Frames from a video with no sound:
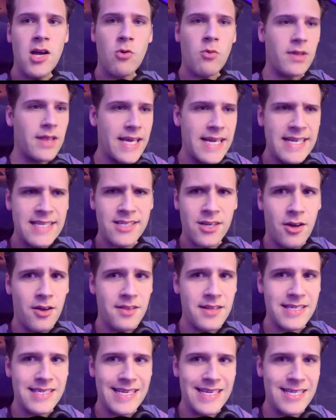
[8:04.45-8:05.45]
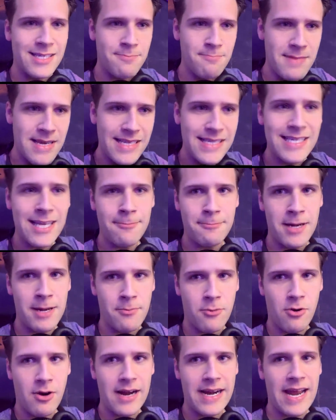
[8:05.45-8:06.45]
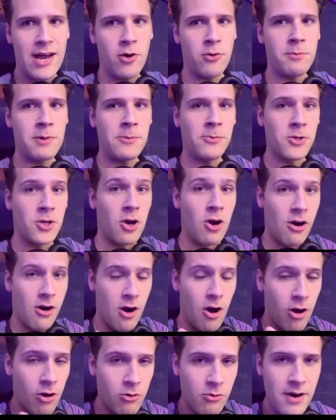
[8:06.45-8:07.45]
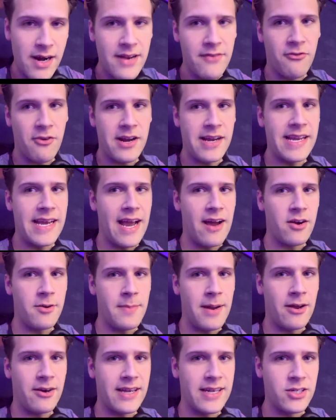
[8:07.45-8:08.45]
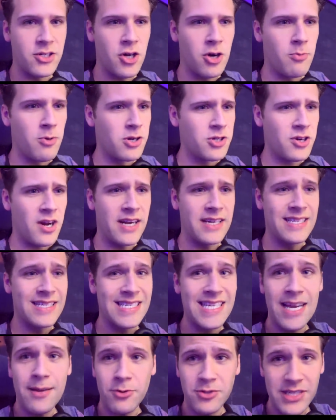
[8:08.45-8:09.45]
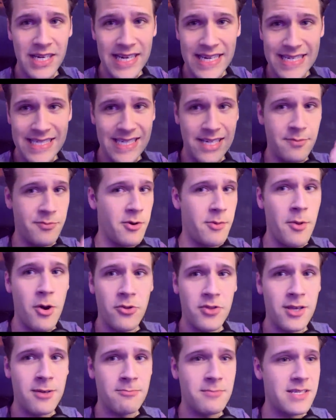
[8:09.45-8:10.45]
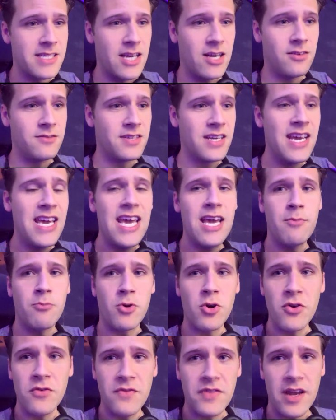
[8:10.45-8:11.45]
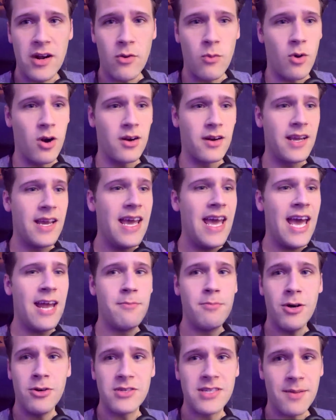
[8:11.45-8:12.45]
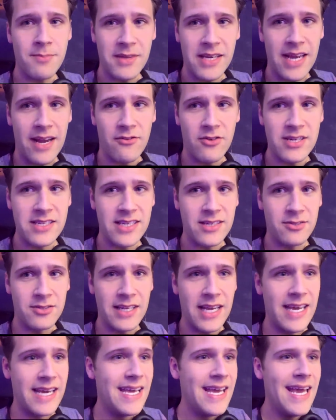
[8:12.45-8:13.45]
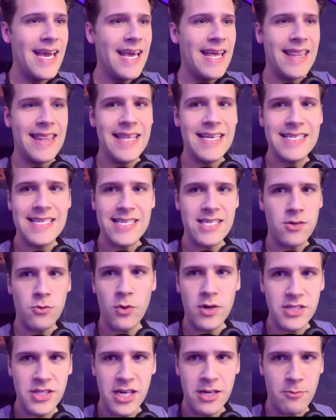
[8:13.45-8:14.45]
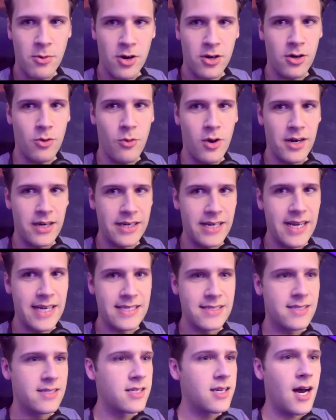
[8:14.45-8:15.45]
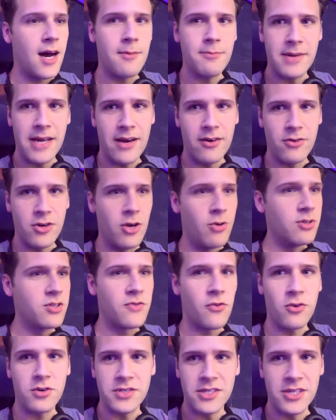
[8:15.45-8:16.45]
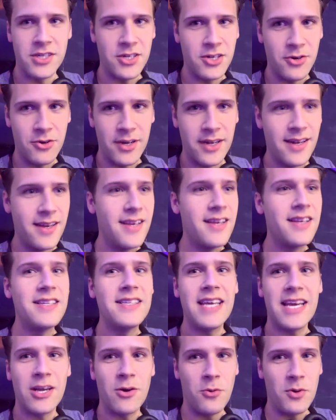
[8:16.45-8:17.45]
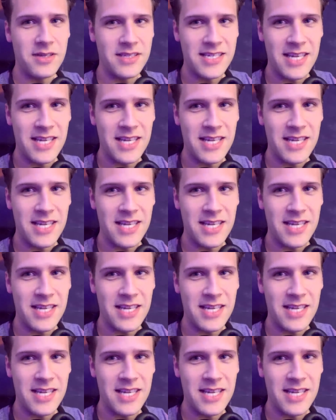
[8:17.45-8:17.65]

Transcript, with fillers: related to all this, it's mid September right now, and people are already freaking out about Inktober trying to simultaneously promote themselves, improve their work, and post something every single day. This isn't what Jake Parker wanted, guys. Calm down. No one's forcing you to do it. Take it one